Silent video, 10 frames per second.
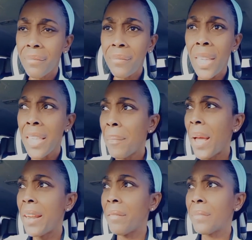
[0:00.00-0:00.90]
Yeah,
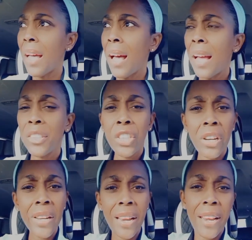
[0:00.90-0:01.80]
man. A
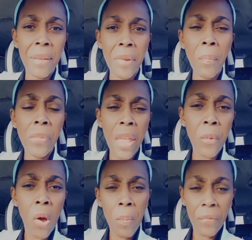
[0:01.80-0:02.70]
cheerleader them. Them
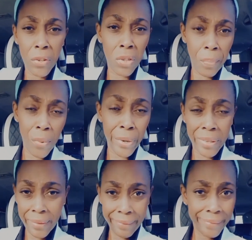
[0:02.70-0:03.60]
go up there for support.
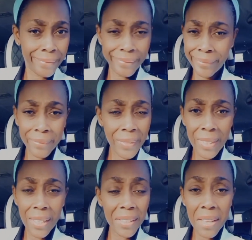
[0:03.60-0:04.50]

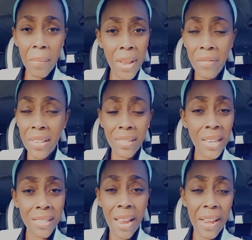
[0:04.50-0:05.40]
Them never
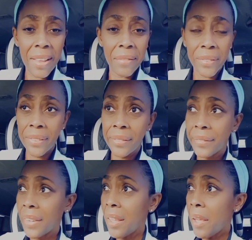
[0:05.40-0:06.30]
6 nor
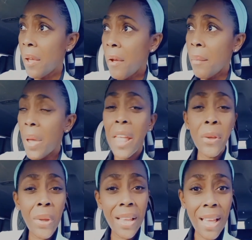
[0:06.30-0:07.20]
11. But
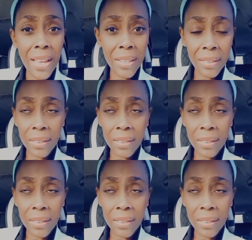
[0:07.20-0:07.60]
anyway, guys.